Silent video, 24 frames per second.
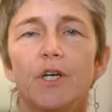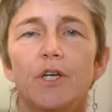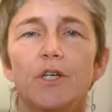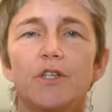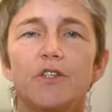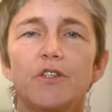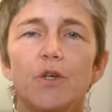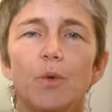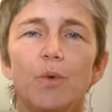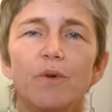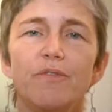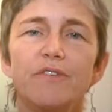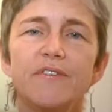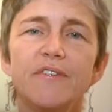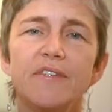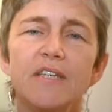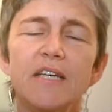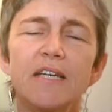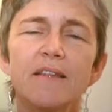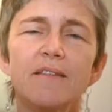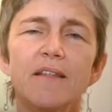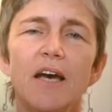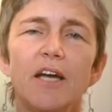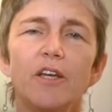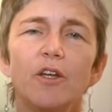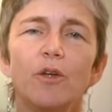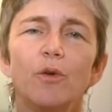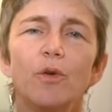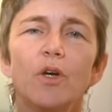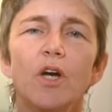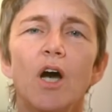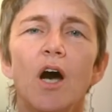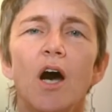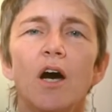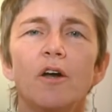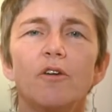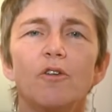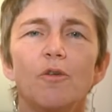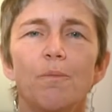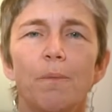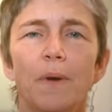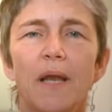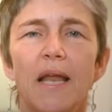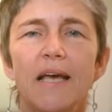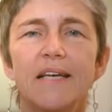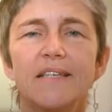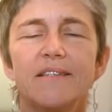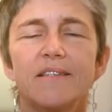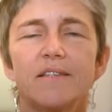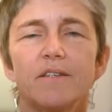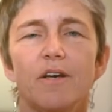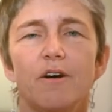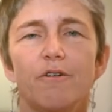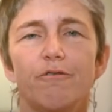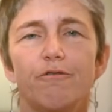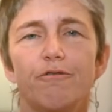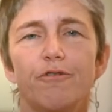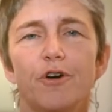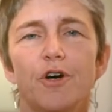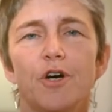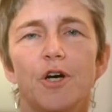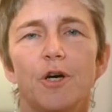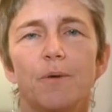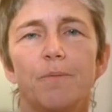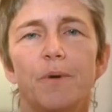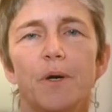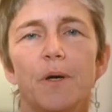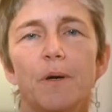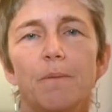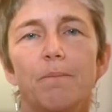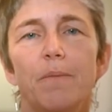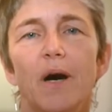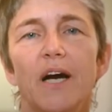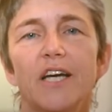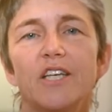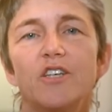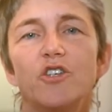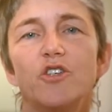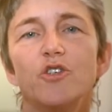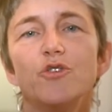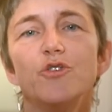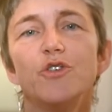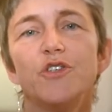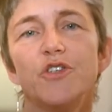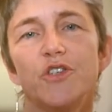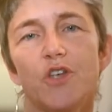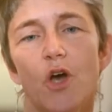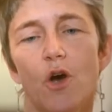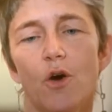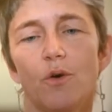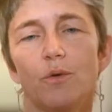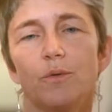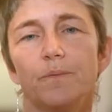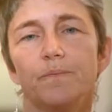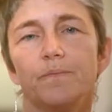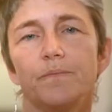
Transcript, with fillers: So we've seen that you can't replace a verb by do so.